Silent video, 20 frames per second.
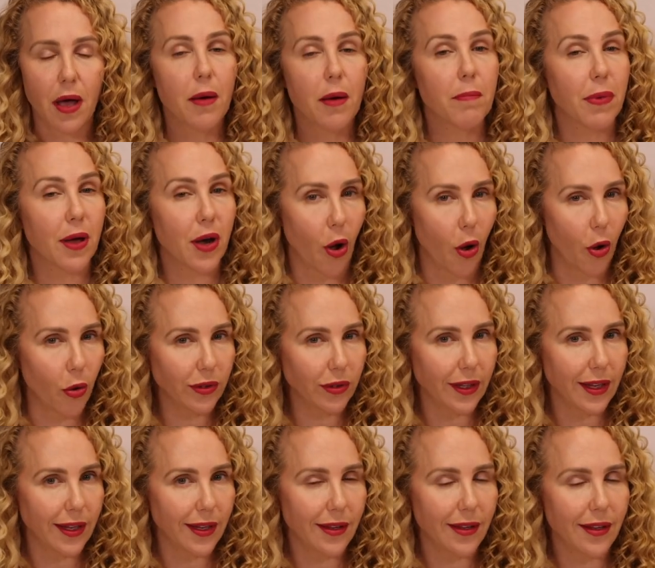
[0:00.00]
but
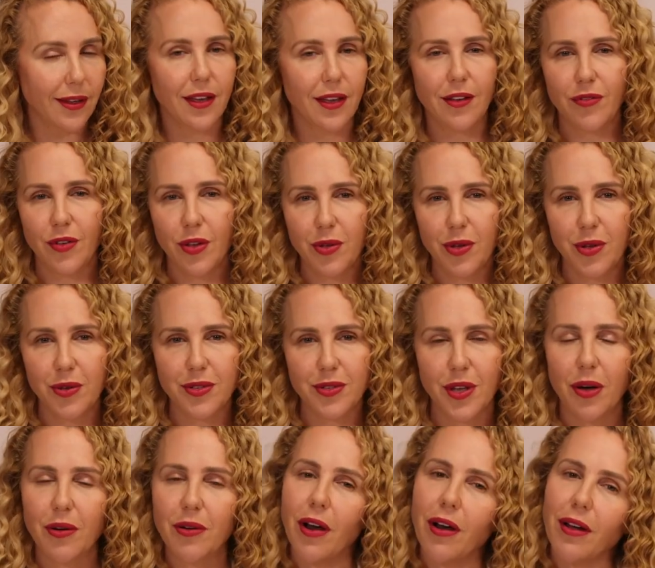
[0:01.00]
only if you use
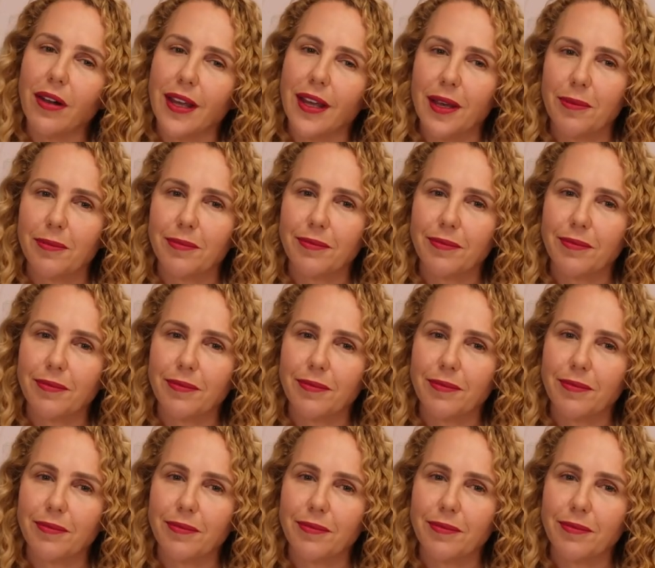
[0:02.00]
code HOLLY